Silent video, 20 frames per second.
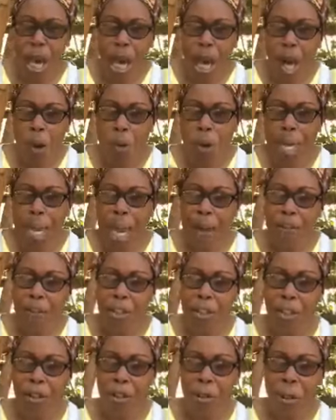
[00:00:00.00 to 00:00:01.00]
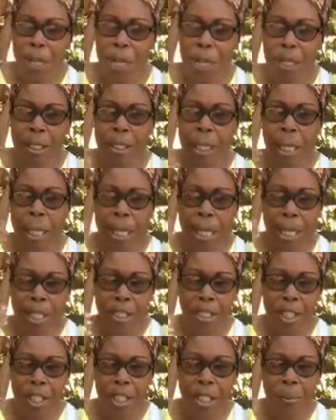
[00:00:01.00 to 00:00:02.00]
All we have to do is
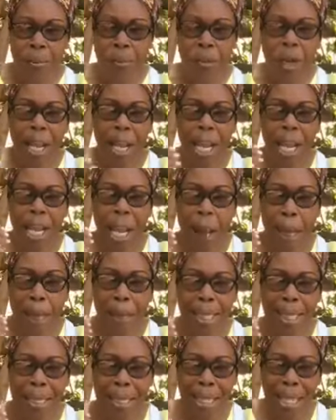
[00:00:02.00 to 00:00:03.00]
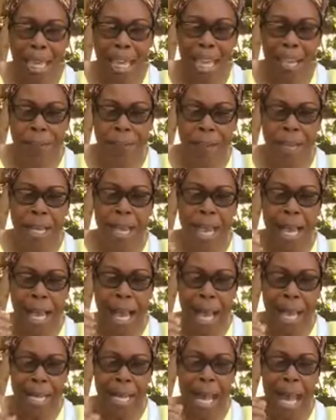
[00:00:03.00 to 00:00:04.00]
continue praying, believing,
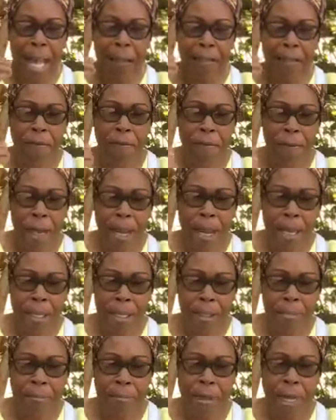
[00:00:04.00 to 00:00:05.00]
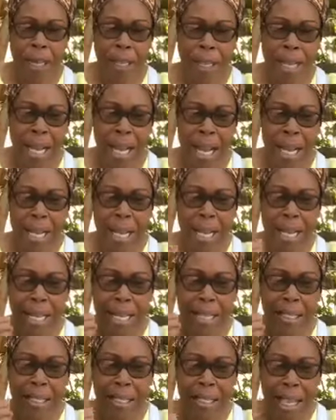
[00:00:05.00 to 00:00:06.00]
and have faith Father God,
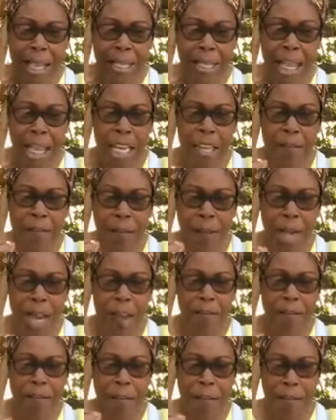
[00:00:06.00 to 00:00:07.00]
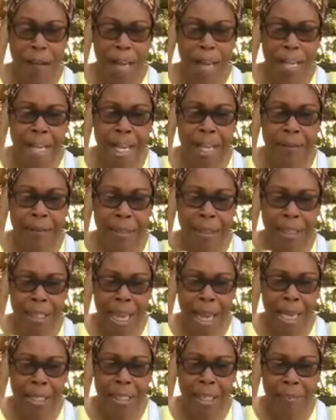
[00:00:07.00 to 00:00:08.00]
it state that if we have the faith at the
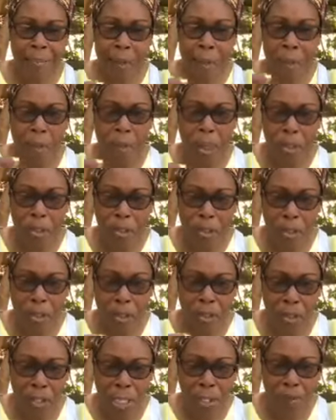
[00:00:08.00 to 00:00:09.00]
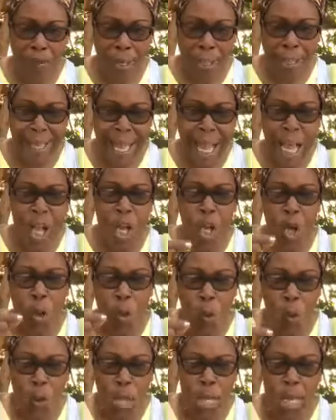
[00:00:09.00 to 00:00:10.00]
size of a mustard seed, Father God,
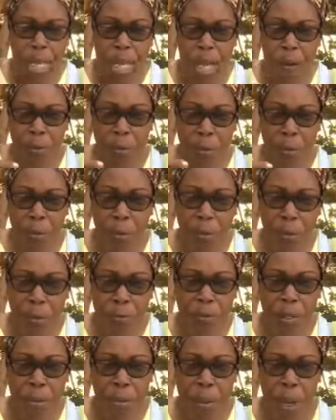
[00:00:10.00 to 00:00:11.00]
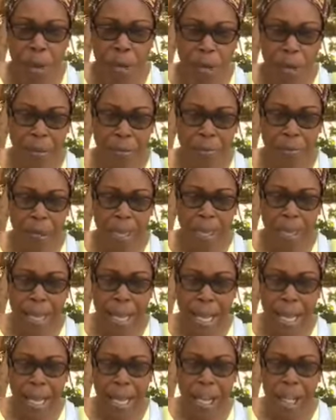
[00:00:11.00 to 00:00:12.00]
we can remove the mountain, Father
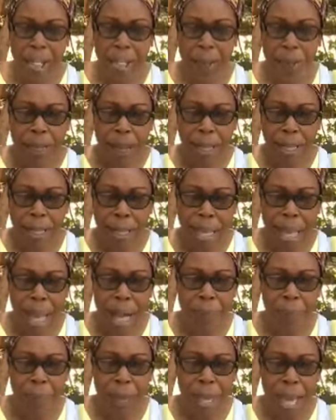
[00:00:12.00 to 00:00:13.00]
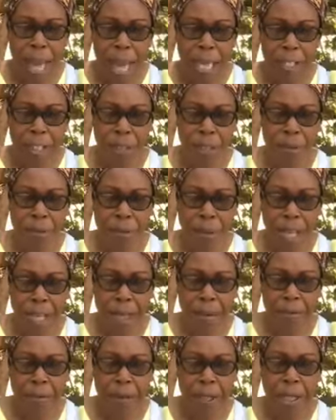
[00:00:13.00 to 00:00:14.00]
God. So, Father God, we ask you,
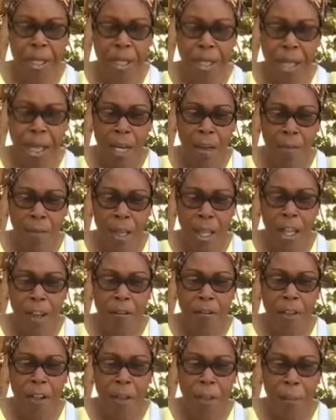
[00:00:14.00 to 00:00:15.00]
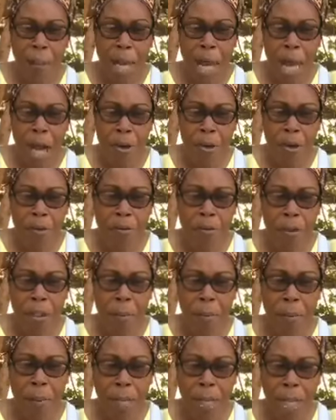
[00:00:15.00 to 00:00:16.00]
Father, for the love, for the power, for
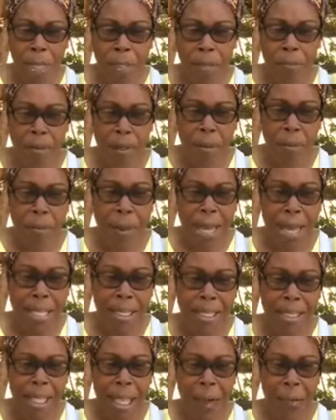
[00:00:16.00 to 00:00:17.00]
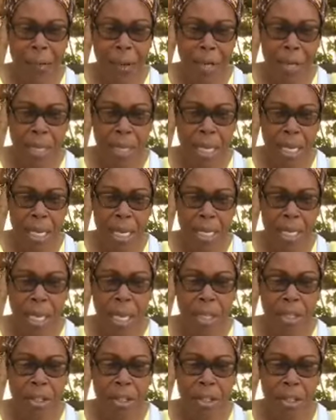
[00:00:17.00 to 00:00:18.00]
the peace, for the patience that we need
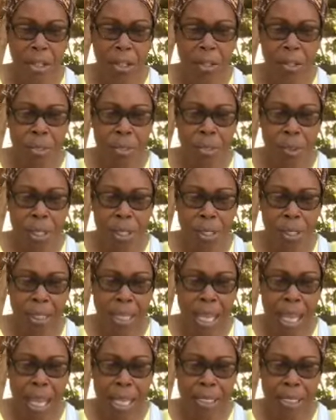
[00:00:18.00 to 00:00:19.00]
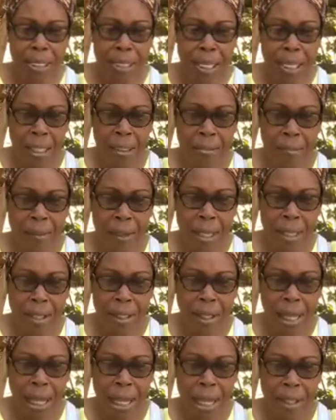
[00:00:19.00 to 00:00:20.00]
to go through these last days,
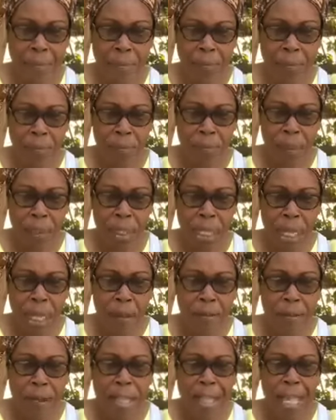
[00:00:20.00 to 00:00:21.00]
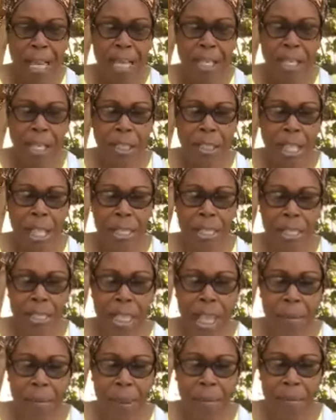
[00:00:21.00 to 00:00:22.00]
Father God. Father God, now take these
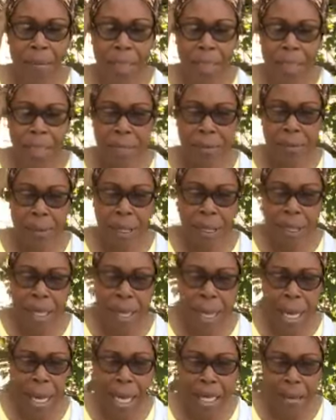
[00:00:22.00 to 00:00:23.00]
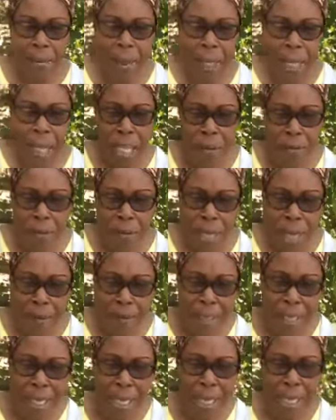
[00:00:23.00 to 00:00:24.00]
empty vessels, Father God. If we
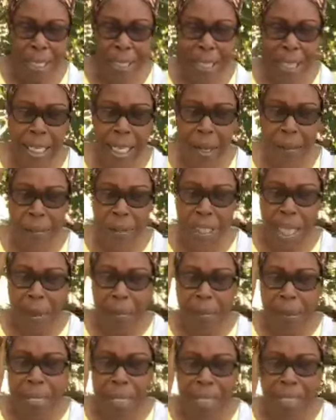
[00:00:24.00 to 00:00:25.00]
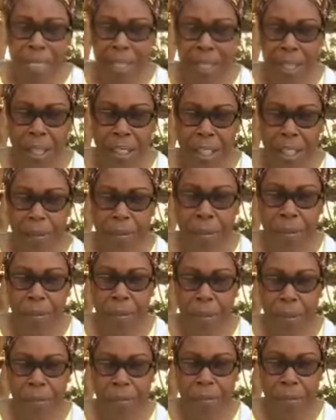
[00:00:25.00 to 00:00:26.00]
have done anything that was not pleasing or
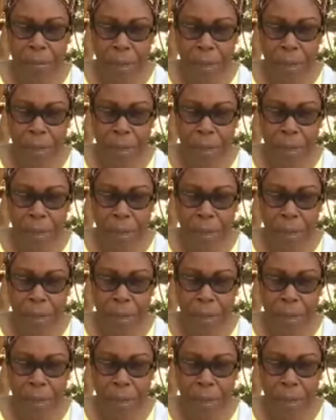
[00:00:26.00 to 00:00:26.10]
acceptable